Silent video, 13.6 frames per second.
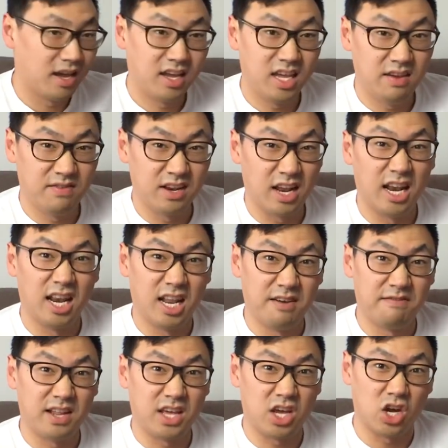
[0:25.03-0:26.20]
even
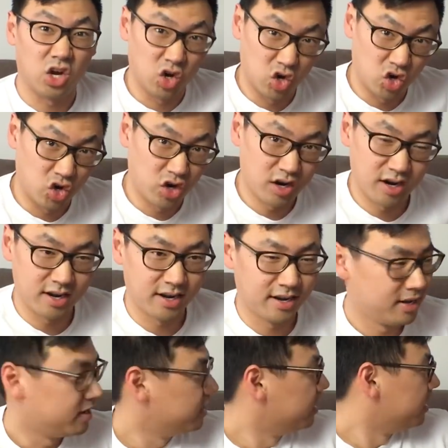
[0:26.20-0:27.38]
lovelier
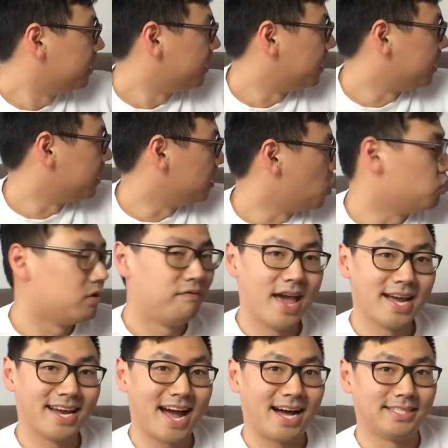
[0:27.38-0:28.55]
Loaded
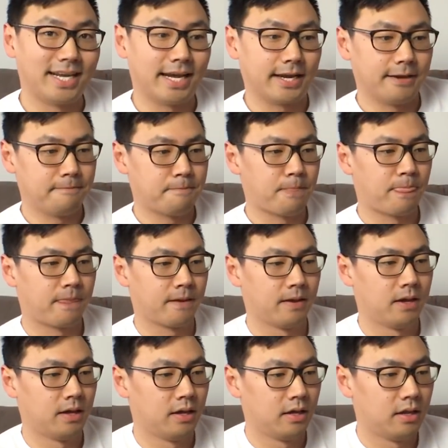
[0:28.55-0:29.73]
Vanguard deck.
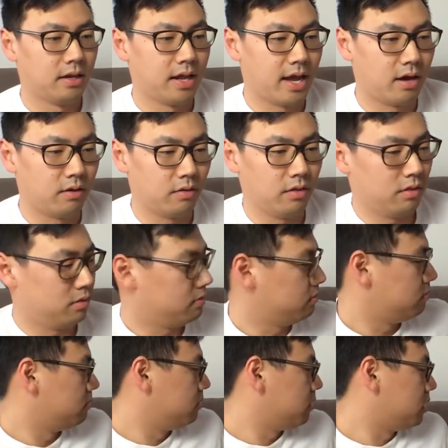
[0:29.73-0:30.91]
Now,
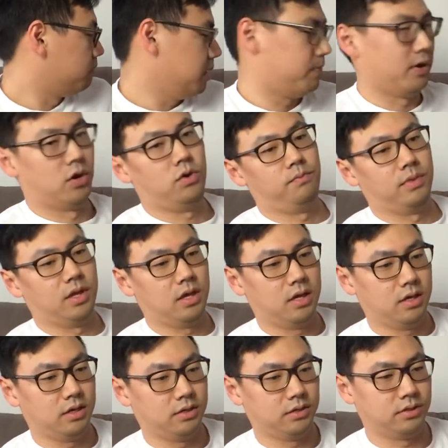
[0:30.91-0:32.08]
the Meepo
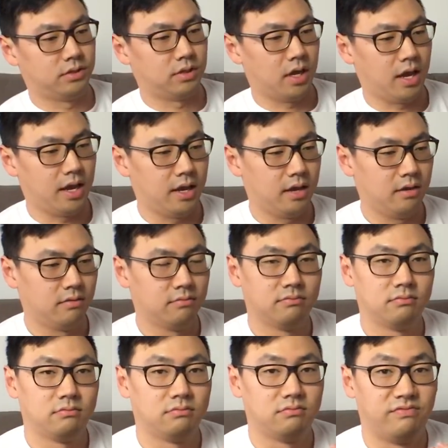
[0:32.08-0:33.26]
is a
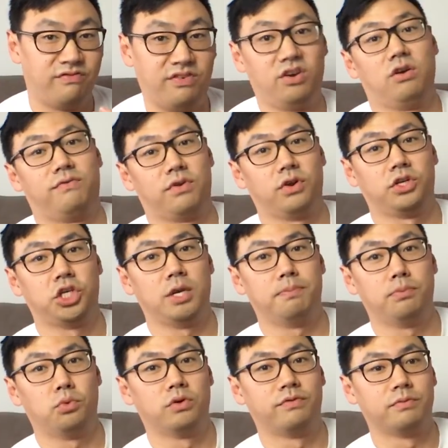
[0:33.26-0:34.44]
very cheap
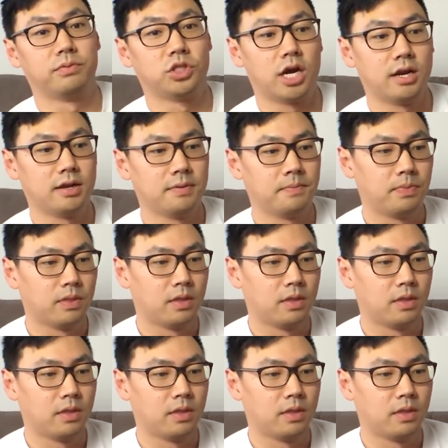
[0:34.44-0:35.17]
board from China.